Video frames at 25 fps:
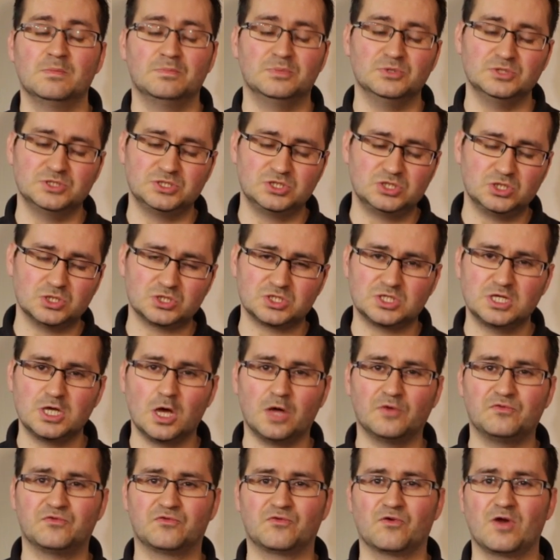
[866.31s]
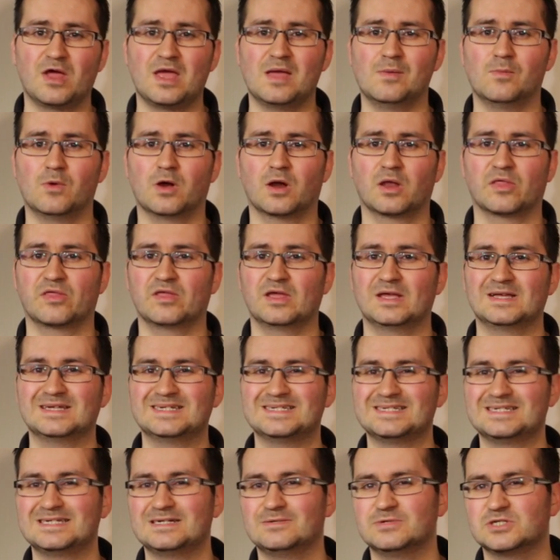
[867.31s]
But there's just the odd frame where I think,
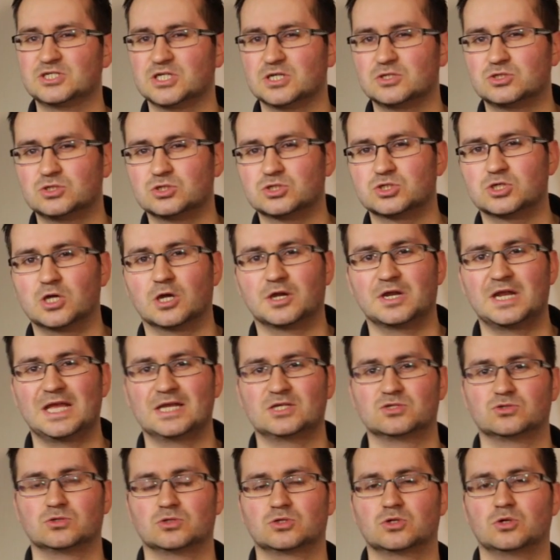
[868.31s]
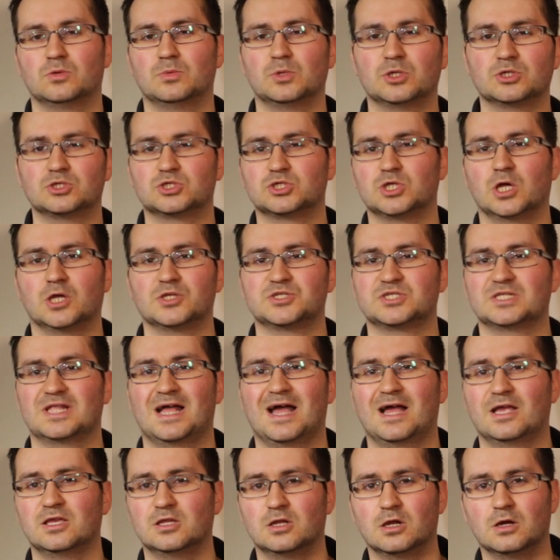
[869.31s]
I wish I'd just got an extra couple of shots of
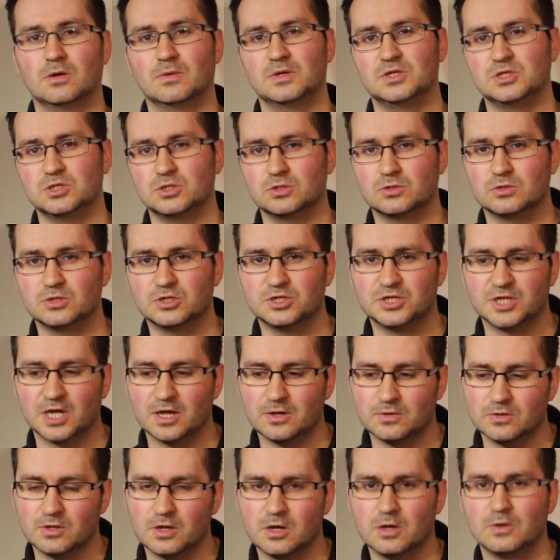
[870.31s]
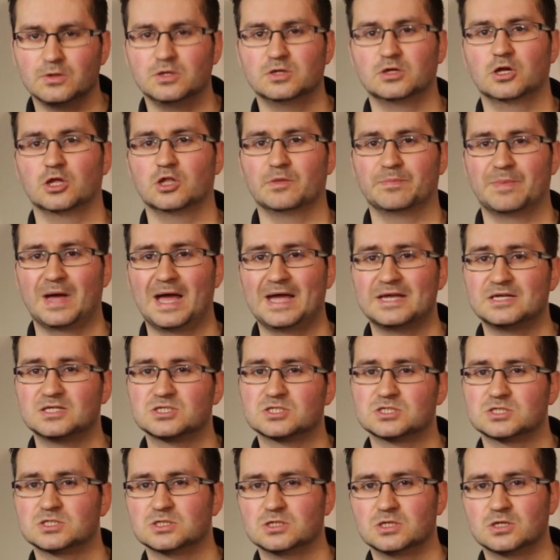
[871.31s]
that, you know, when you're down there and you've got the
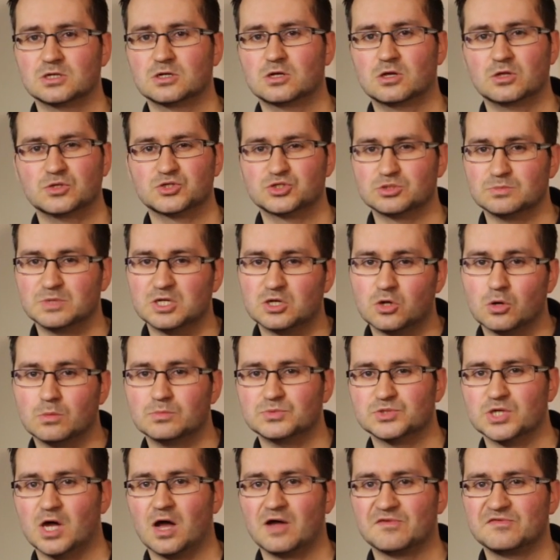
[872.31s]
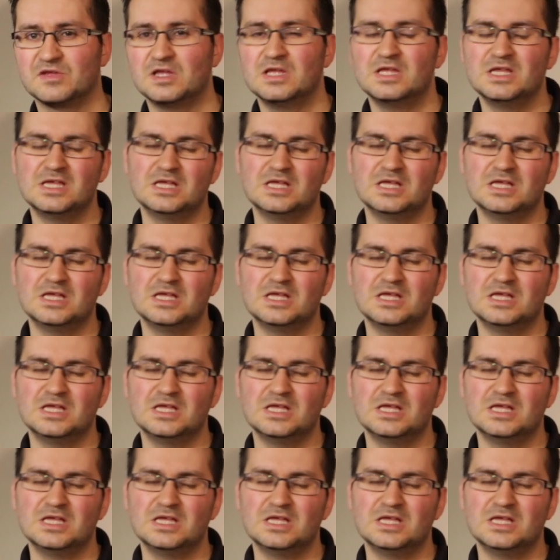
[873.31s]
bikes and somebody comes off,